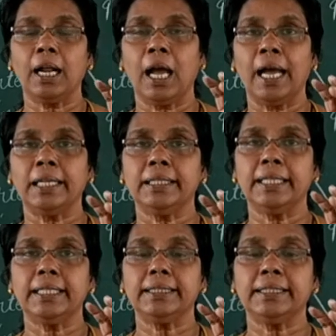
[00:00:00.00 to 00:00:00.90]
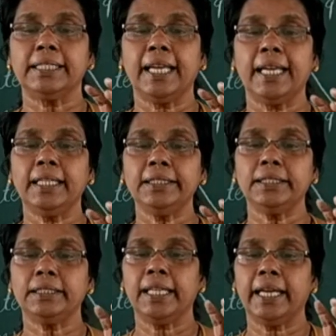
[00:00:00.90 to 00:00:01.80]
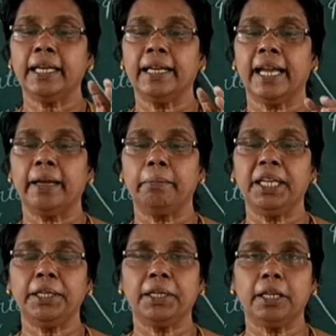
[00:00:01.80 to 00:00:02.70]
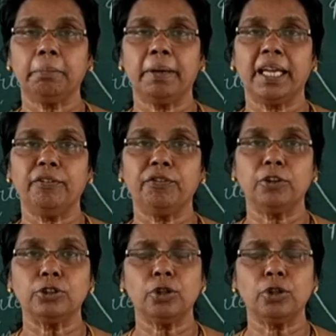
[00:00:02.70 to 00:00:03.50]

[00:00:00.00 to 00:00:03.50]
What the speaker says: and they change their diameter manifold.